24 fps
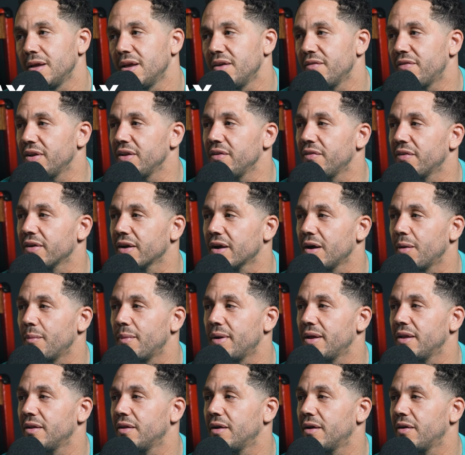If anything, I
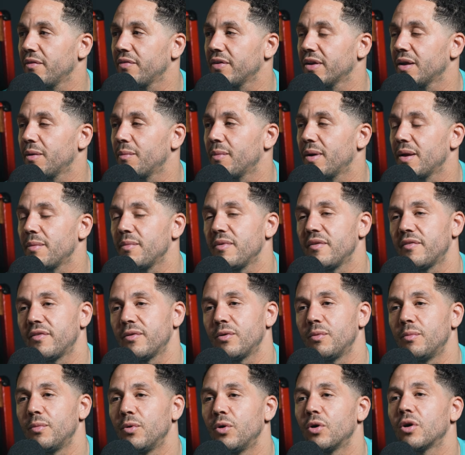think it made me
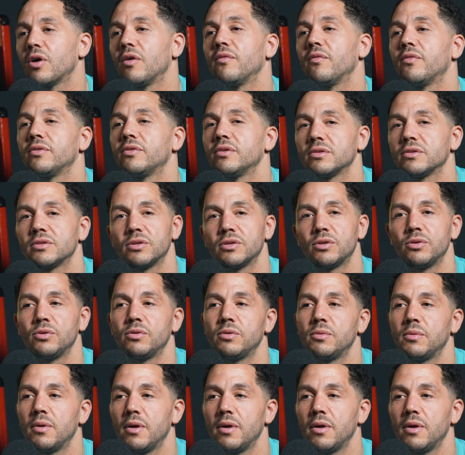feel more confident to do.